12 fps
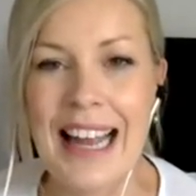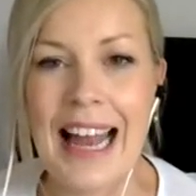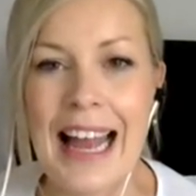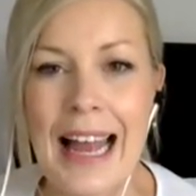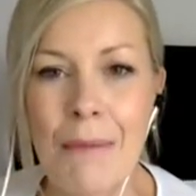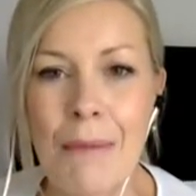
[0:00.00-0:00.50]

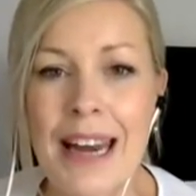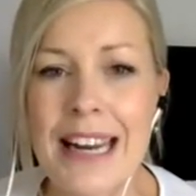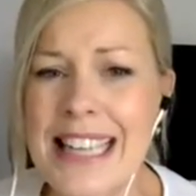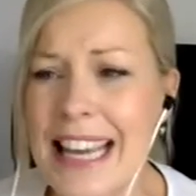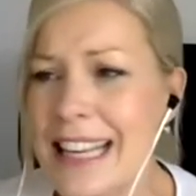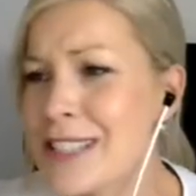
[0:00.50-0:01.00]
Um, and
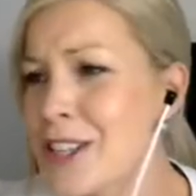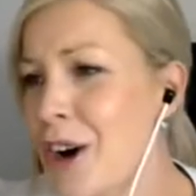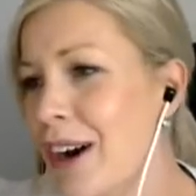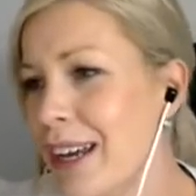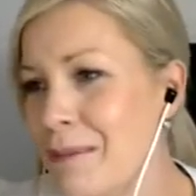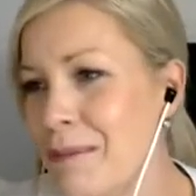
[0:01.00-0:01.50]
it takes
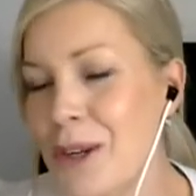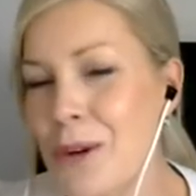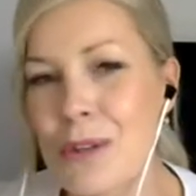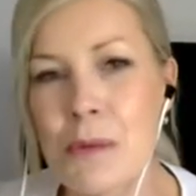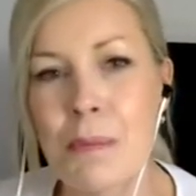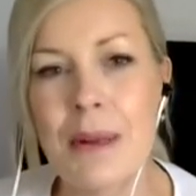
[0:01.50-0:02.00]
time, you know,
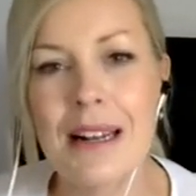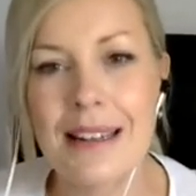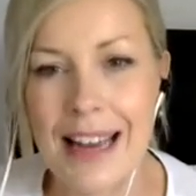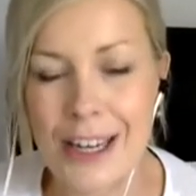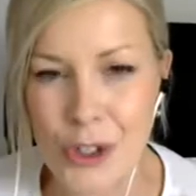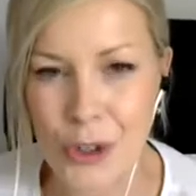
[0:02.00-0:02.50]
to build
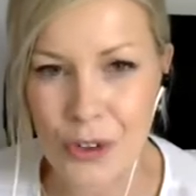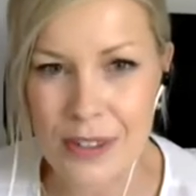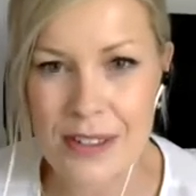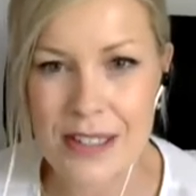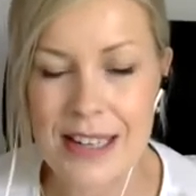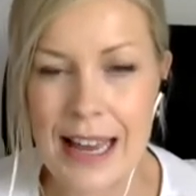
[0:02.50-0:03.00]
that
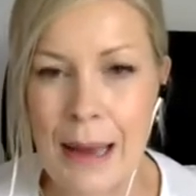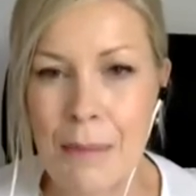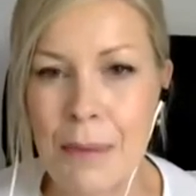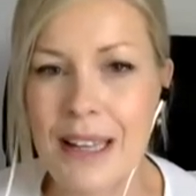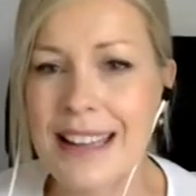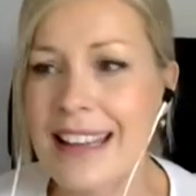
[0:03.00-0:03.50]
trust. Um,
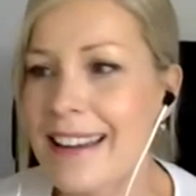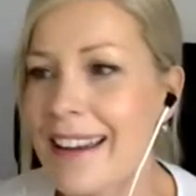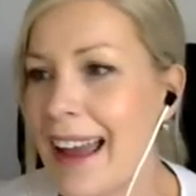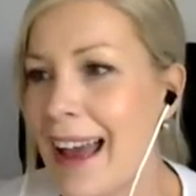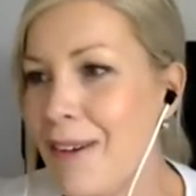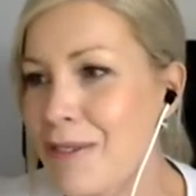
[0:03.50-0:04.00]
but I think I
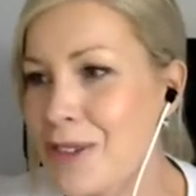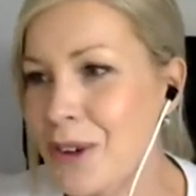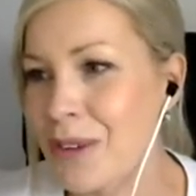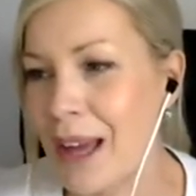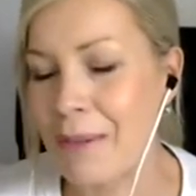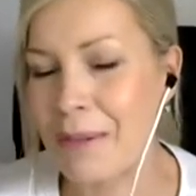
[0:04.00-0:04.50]
have
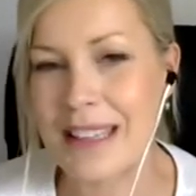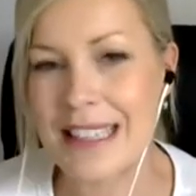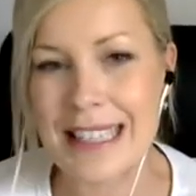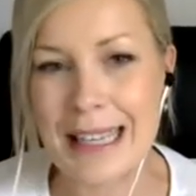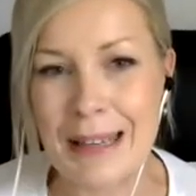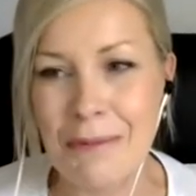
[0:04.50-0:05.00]
done that with the
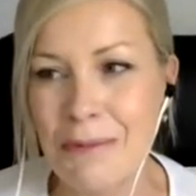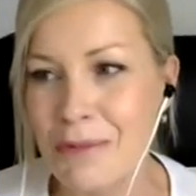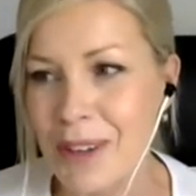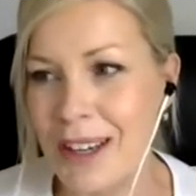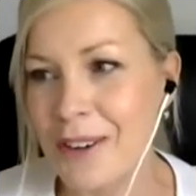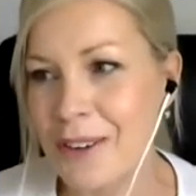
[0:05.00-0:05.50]
team.
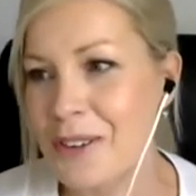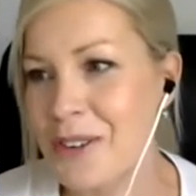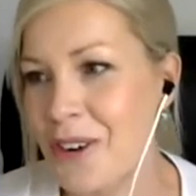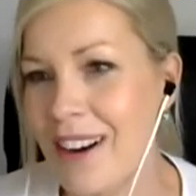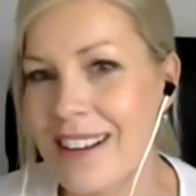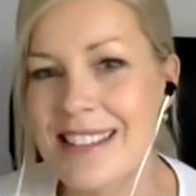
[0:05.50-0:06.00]
Fingers
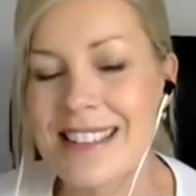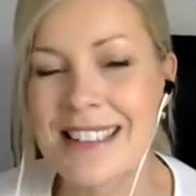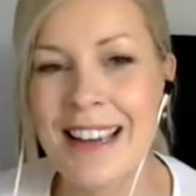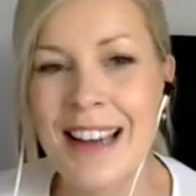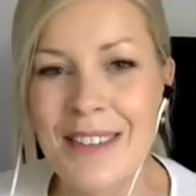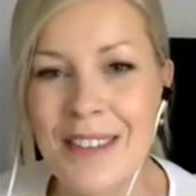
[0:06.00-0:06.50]
crossed
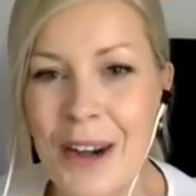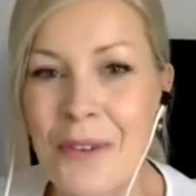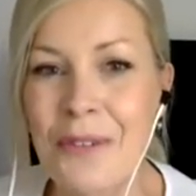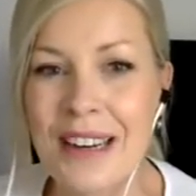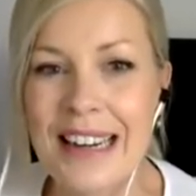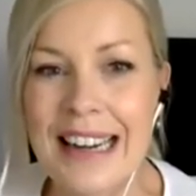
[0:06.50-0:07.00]
that I
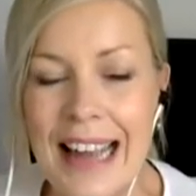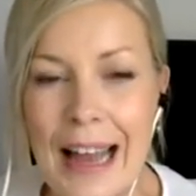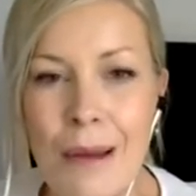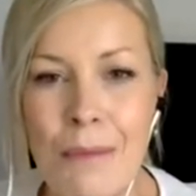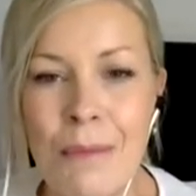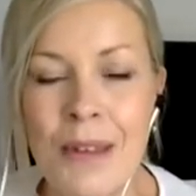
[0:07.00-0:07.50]
really
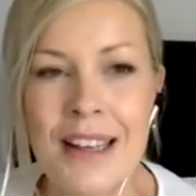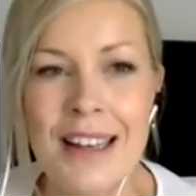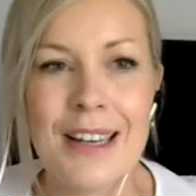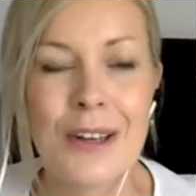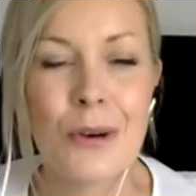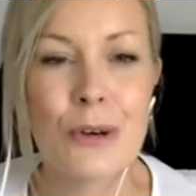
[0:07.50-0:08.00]
am
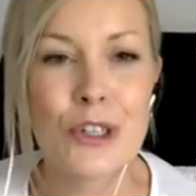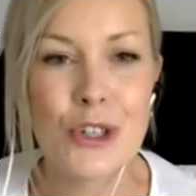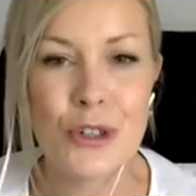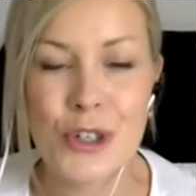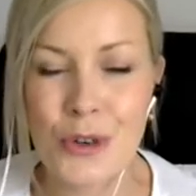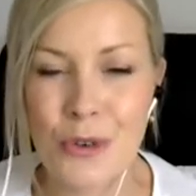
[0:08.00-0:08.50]
you know,
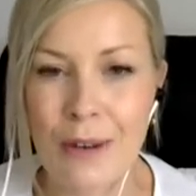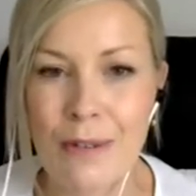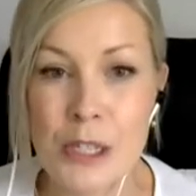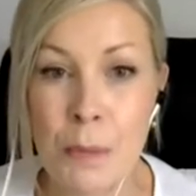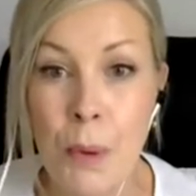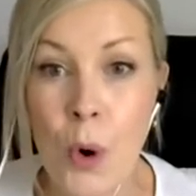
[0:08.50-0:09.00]
just
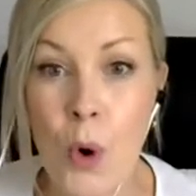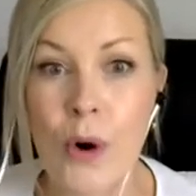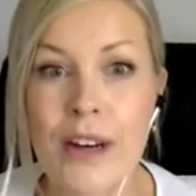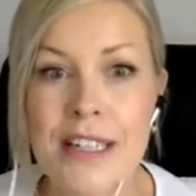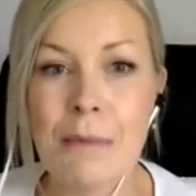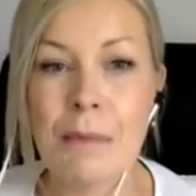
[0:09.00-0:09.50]
around
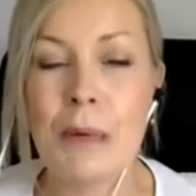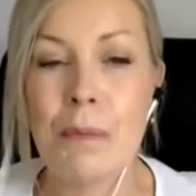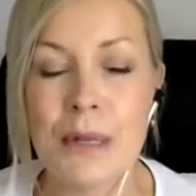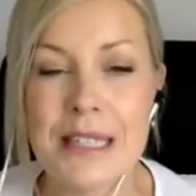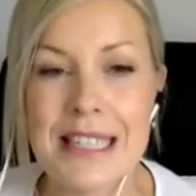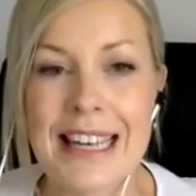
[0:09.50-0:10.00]
supporting
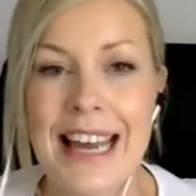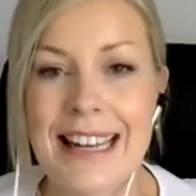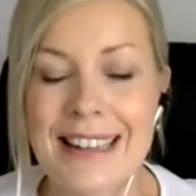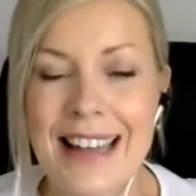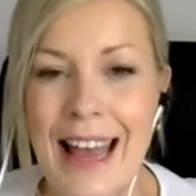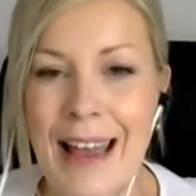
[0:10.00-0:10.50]
people to
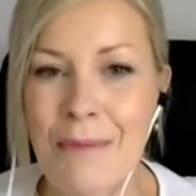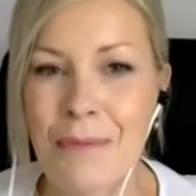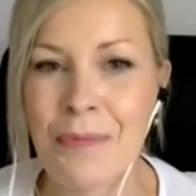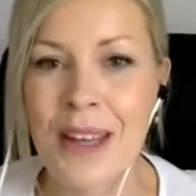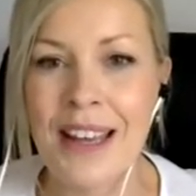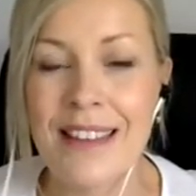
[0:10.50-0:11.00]
get um,
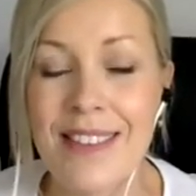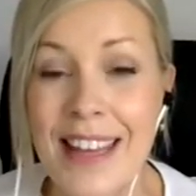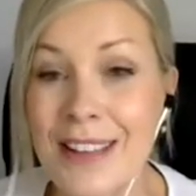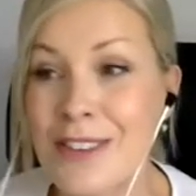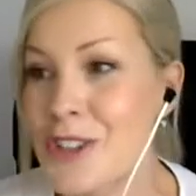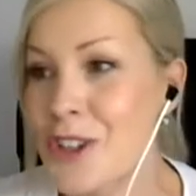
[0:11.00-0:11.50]

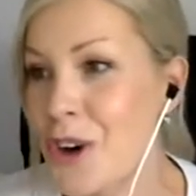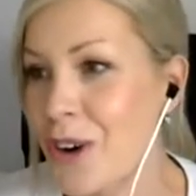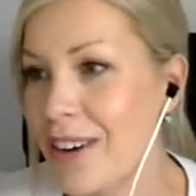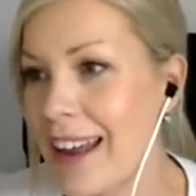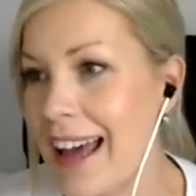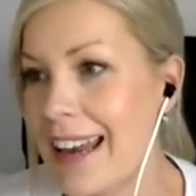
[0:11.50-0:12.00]
things
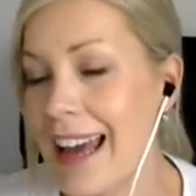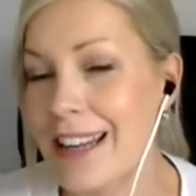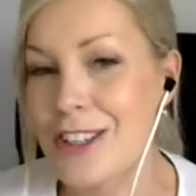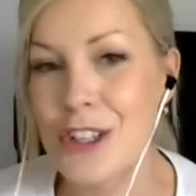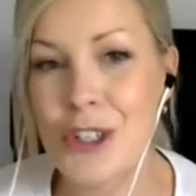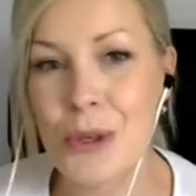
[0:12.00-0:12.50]
done and, and
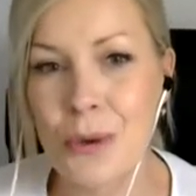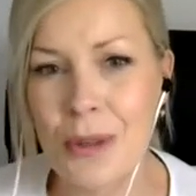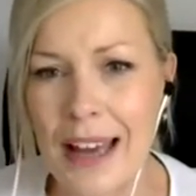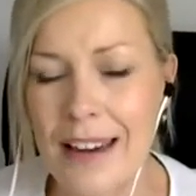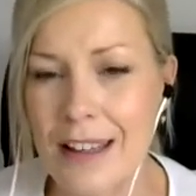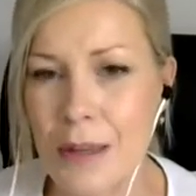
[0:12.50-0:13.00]
to do
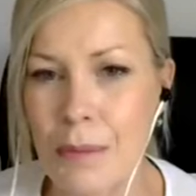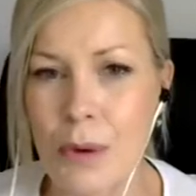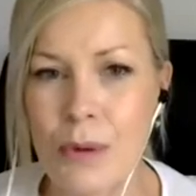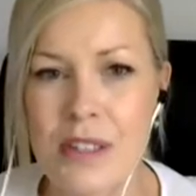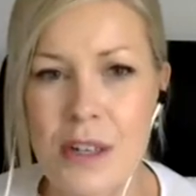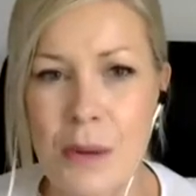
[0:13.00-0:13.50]
that in the
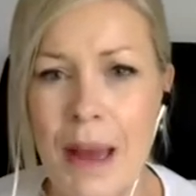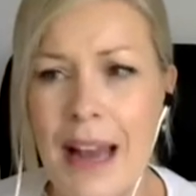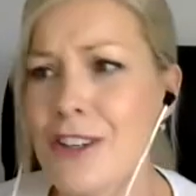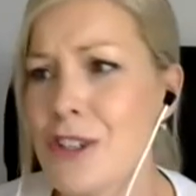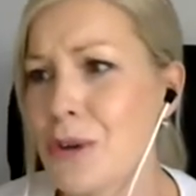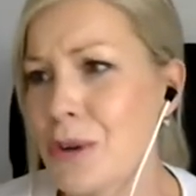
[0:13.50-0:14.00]
most
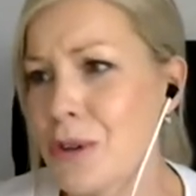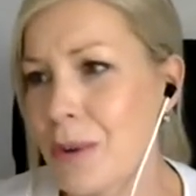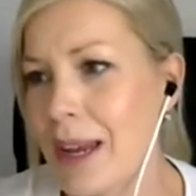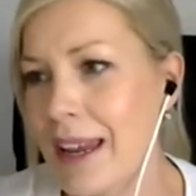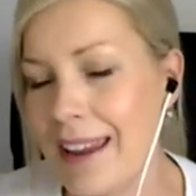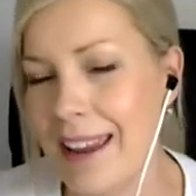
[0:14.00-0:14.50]
compassionate
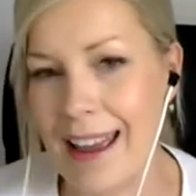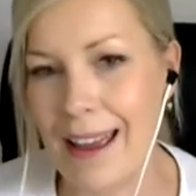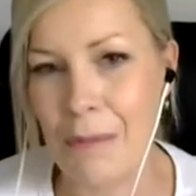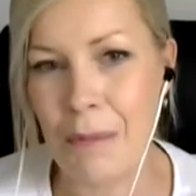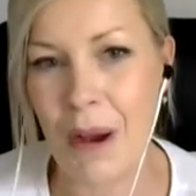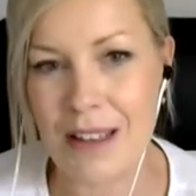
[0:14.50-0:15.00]
way
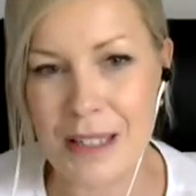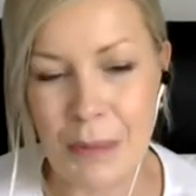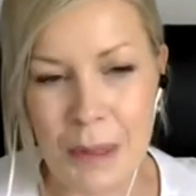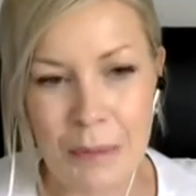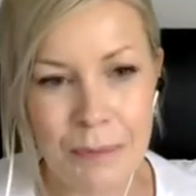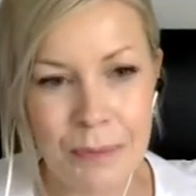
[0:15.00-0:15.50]
uh,
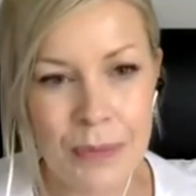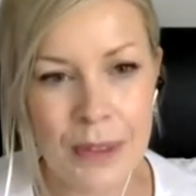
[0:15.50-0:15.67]
possible.